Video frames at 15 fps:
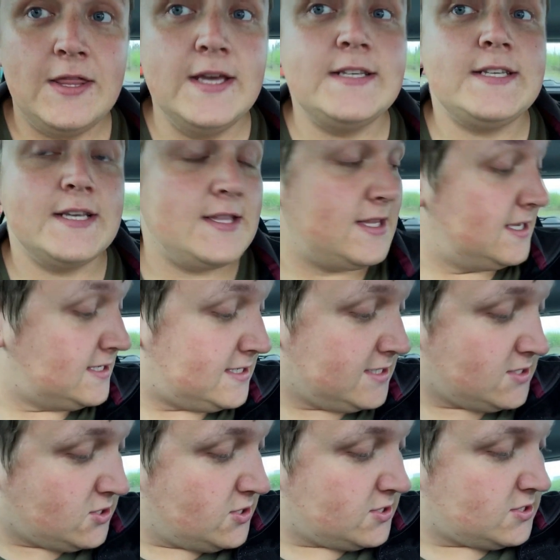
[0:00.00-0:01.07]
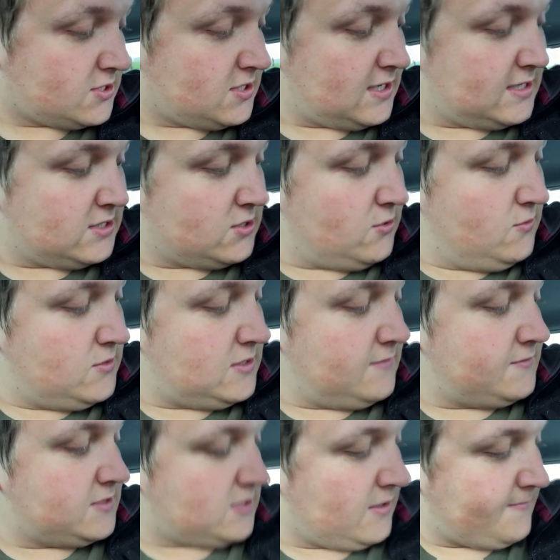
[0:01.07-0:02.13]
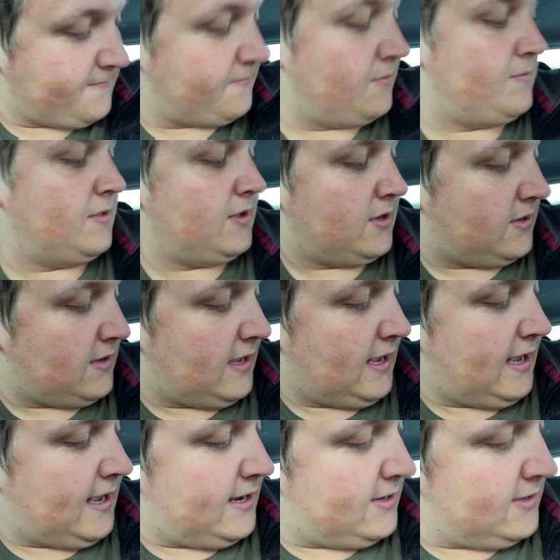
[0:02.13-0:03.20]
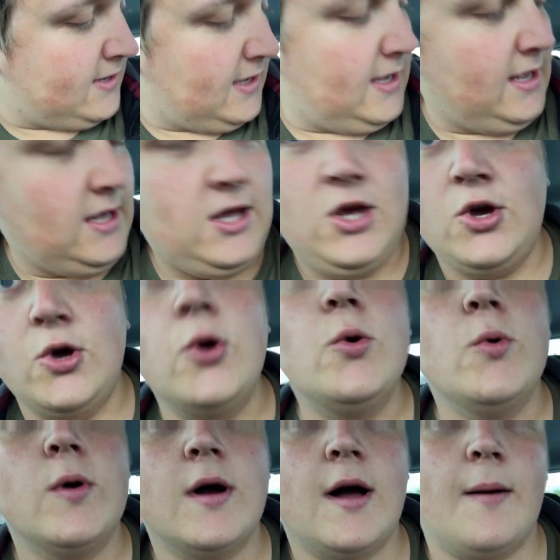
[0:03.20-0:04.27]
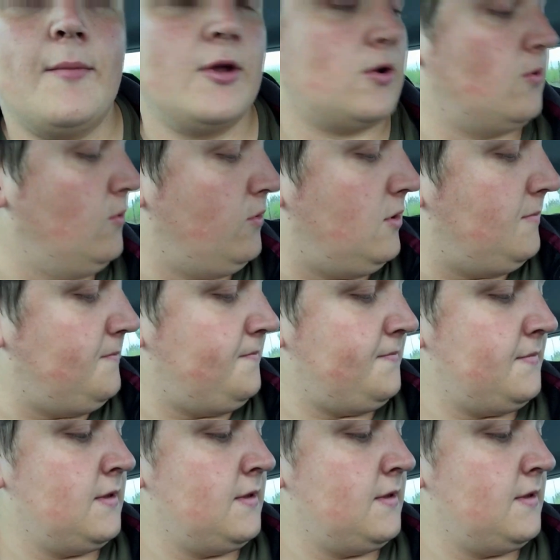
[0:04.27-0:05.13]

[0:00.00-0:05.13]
This is, this is just exclusive stuff from the N E U, I'm gonna call them.